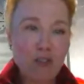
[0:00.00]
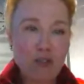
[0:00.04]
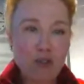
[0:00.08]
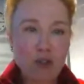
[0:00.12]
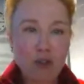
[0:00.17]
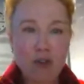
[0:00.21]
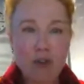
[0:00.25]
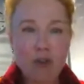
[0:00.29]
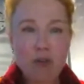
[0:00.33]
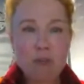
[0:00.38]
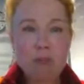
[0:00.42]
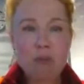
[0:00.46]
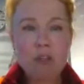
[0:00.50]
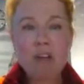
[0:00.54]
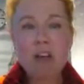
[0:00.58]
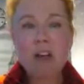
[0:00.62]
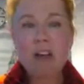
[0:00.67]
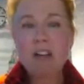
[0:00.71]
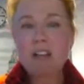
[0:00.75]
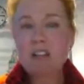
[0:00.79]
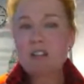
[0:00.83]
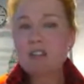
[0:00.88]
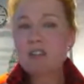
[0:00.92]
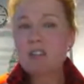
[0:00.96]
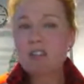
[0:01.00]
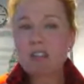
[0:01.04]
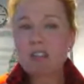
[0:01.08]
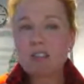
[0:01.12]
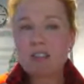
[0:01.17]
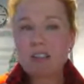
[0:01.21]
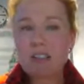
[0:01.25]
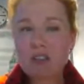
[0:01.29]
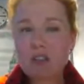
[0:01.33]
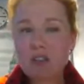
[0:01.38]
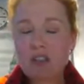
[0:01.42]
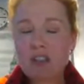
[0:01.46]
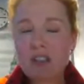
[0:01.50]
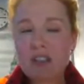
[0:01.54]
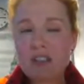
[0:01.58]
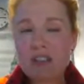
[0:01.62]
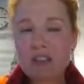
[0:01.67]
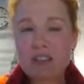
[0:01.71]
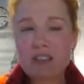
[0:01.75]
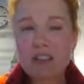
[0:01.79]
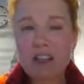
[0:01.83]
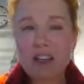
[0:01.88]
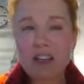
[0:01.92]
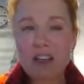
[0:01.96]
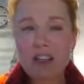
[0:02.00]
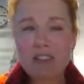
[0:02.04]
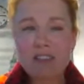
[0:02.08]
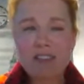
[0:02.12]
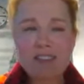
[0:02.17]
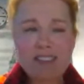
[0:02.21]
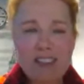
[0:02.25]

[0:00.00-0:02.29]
terminology that you can say